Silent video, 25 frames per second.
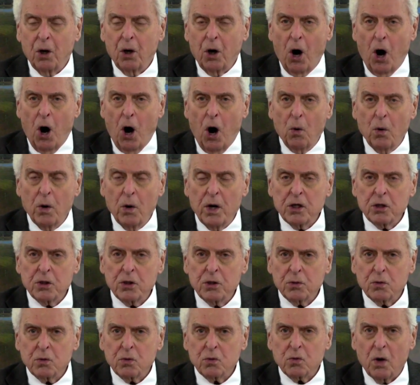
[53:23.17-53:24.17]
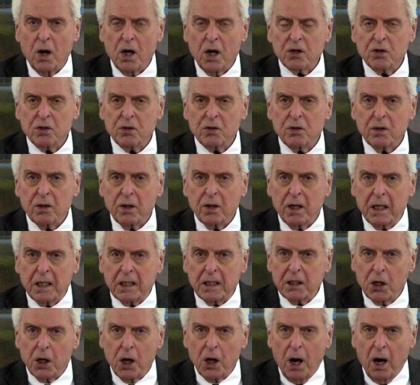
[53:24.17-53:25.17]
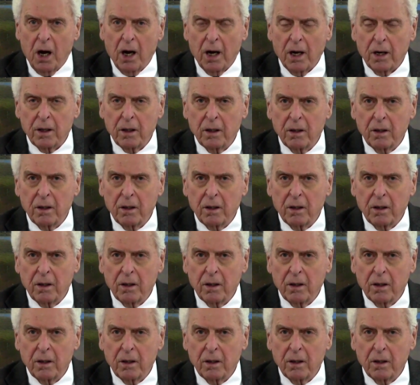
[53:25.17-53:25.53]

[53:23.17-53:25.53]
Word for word: Always trust in God.